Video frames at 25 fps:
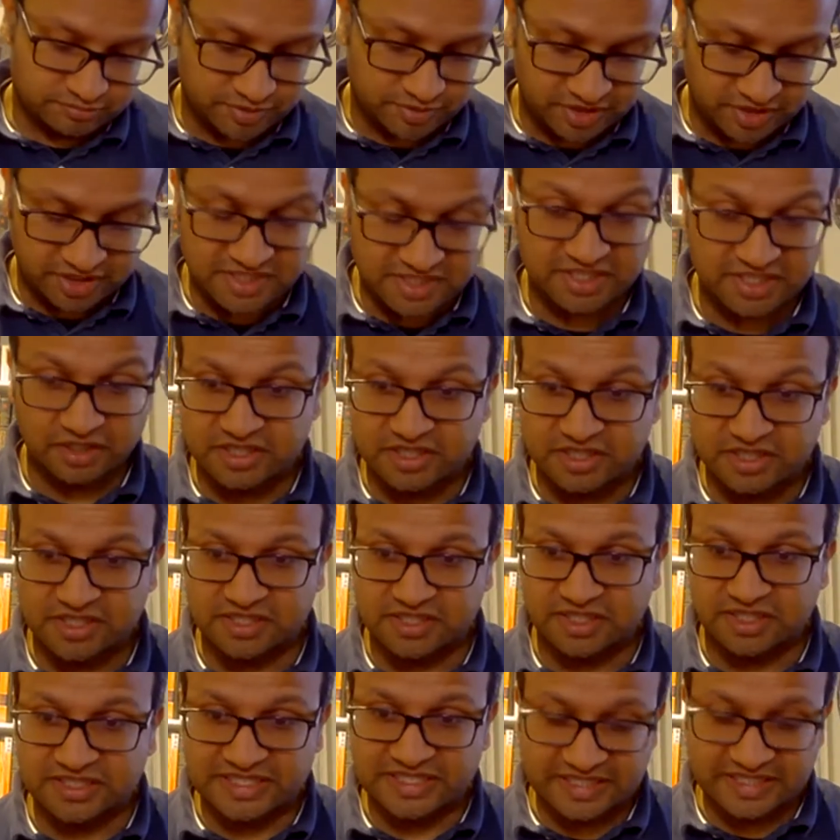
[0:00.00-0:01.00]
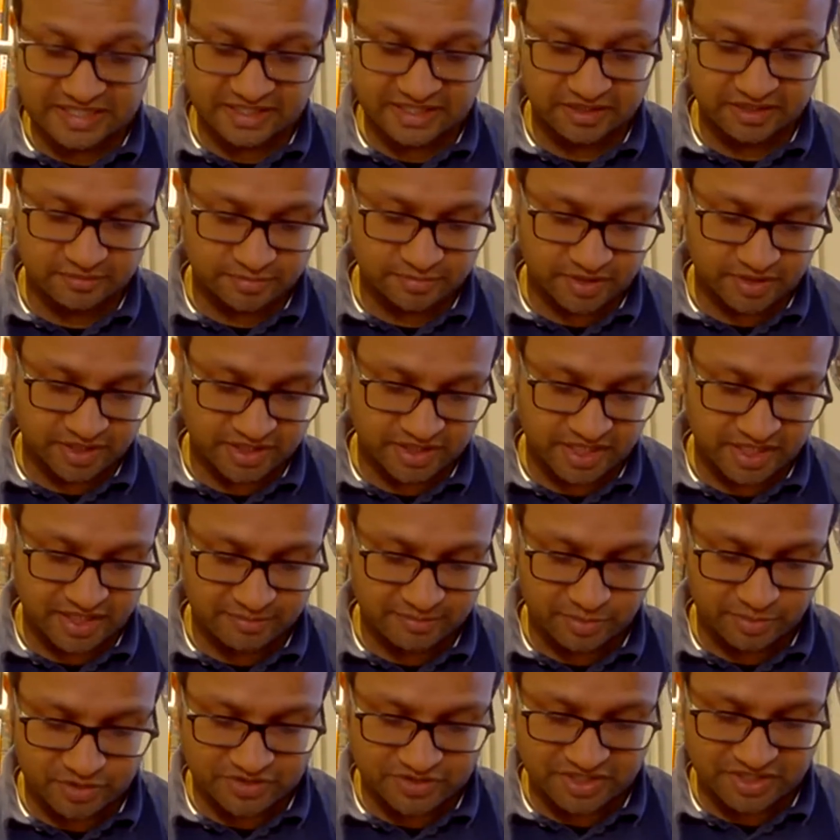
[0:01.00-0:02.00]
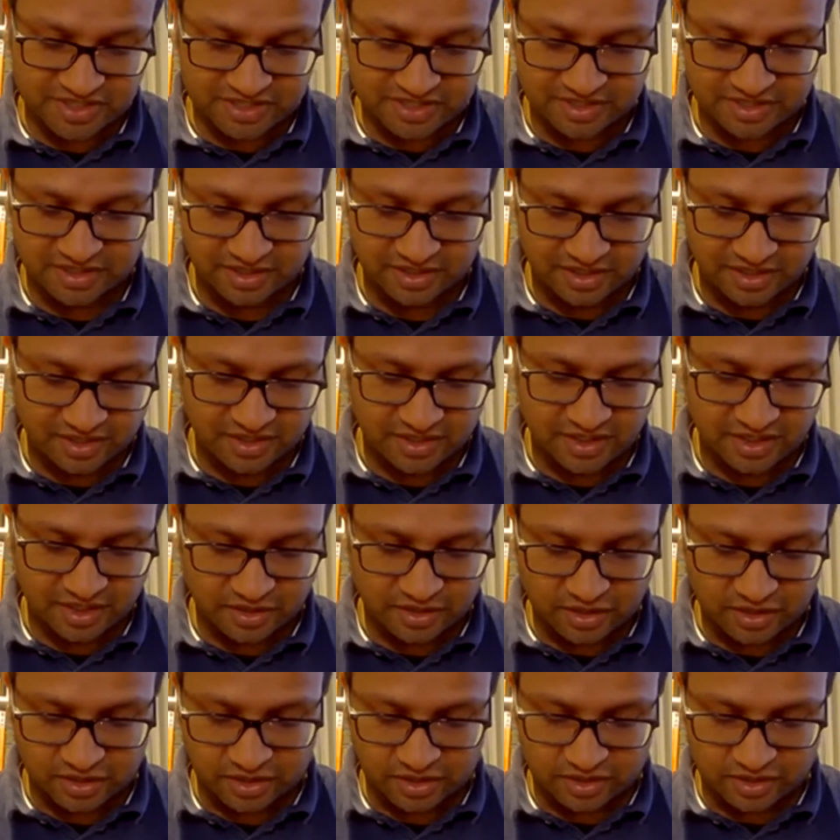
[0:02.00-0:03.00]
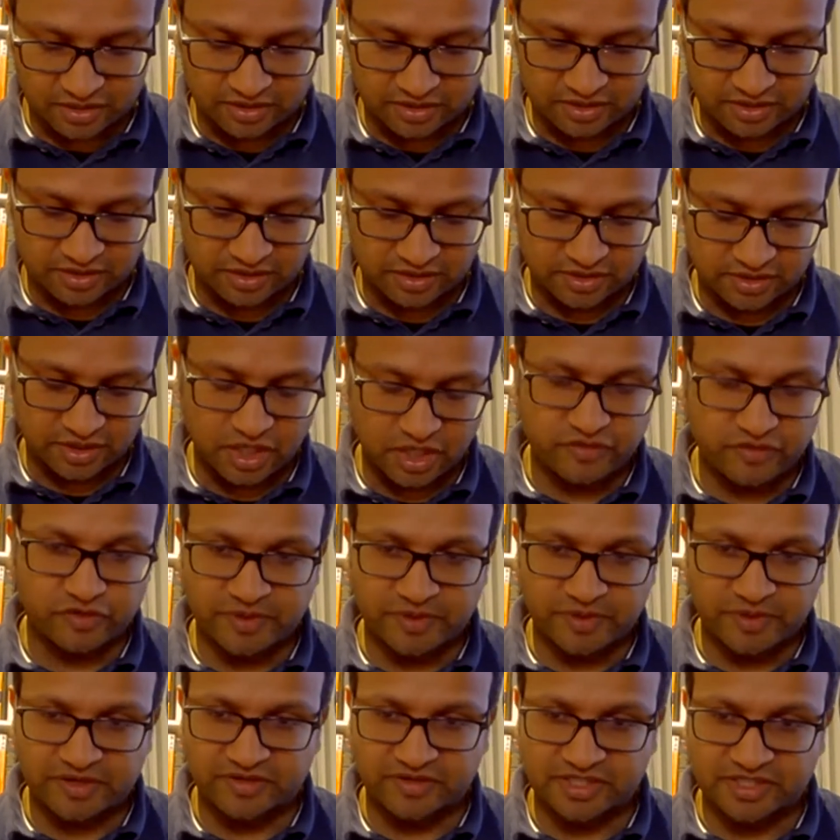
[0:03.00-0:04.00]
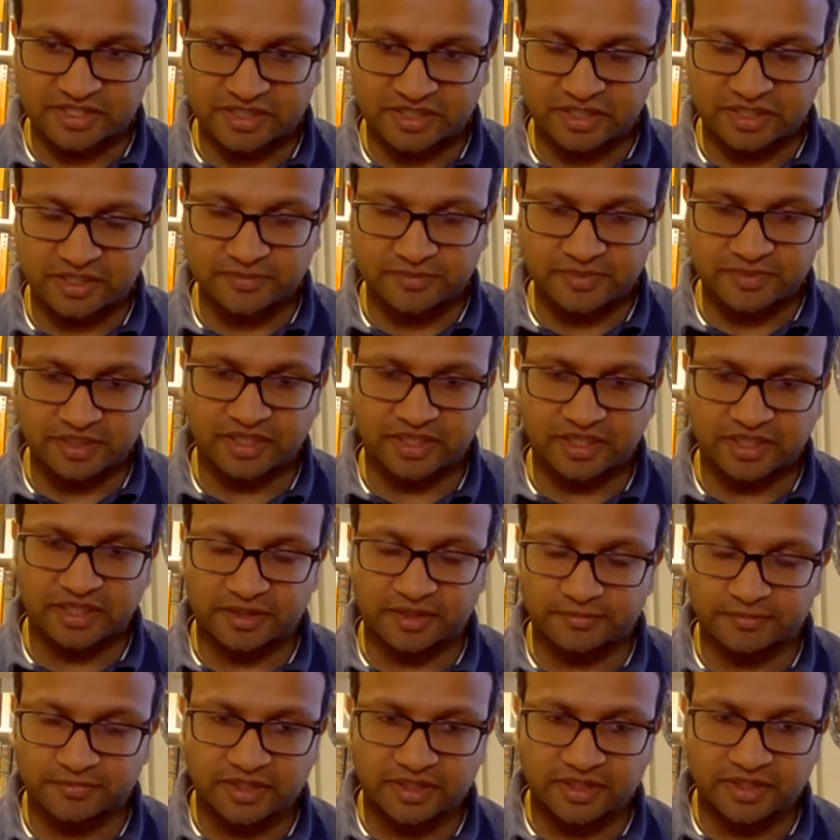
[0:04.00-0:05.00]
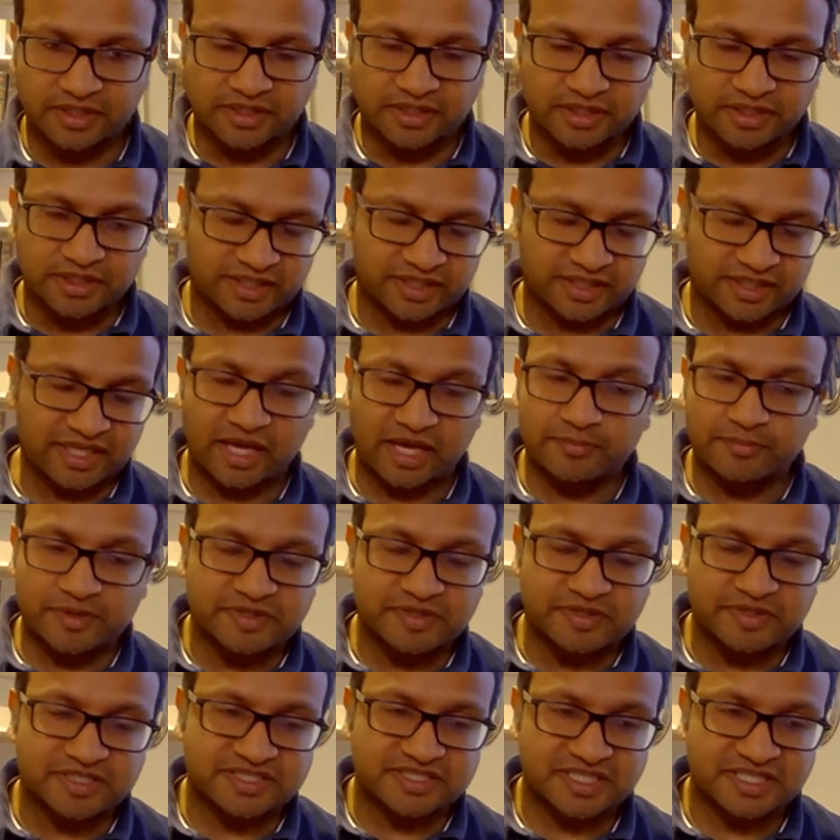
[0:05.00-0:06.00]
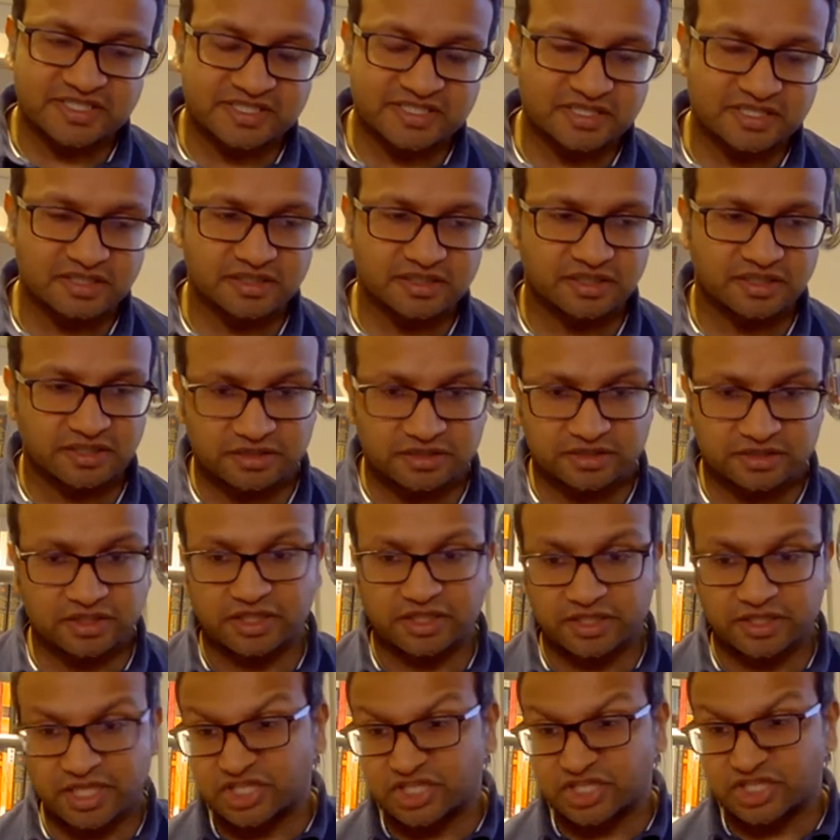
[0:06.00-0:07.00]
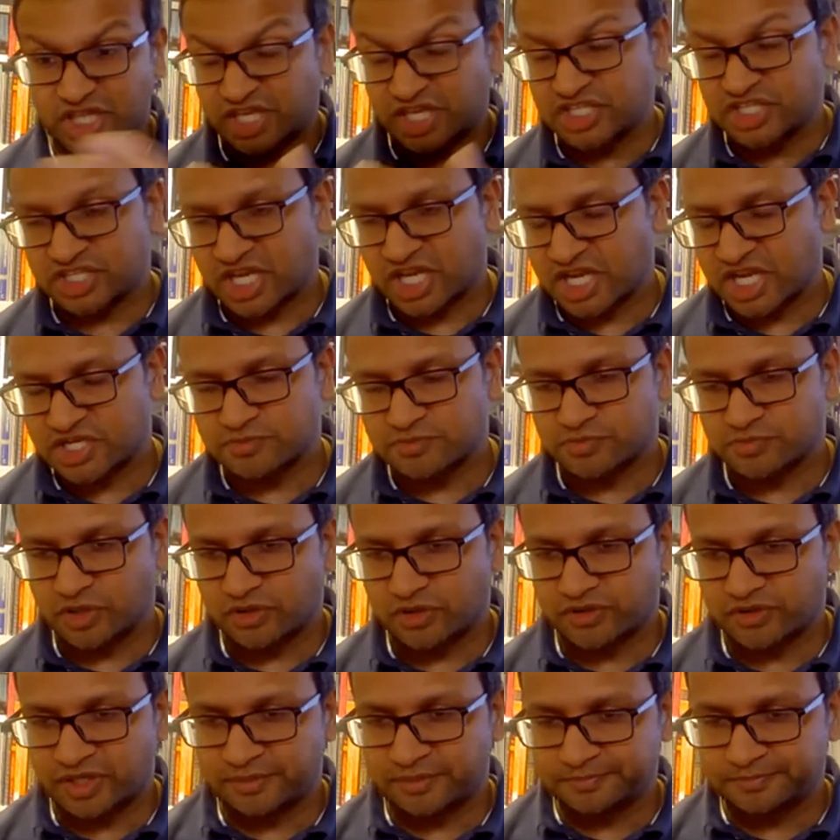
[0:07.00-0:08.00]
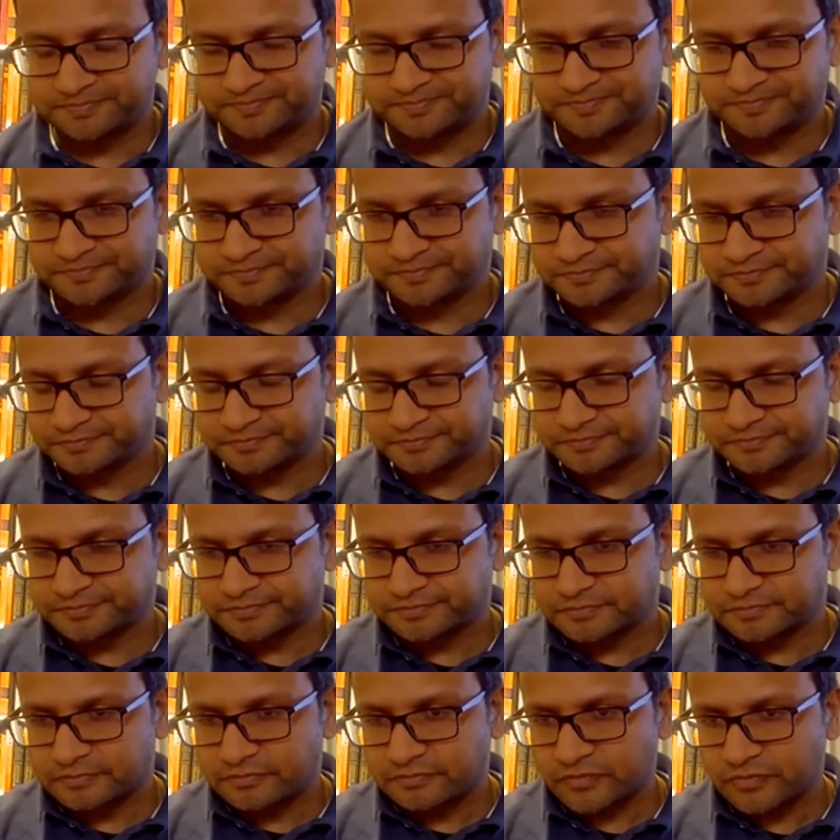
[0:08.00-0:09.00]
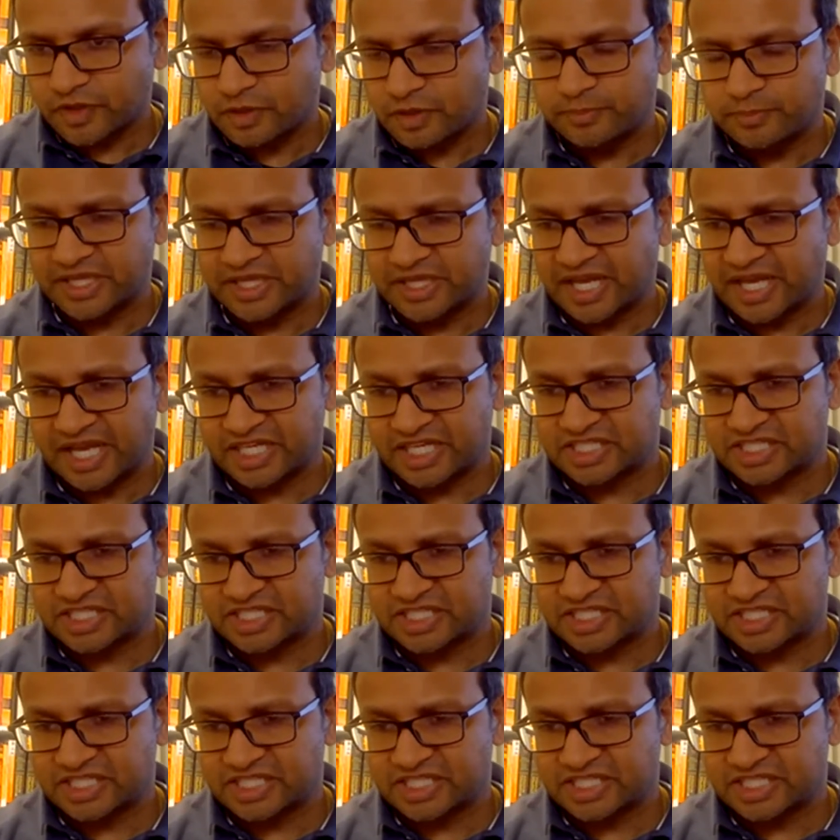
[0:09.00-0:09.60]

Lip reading: consultants, ideally by their bosses, over a period of time. It can be built into the education program, but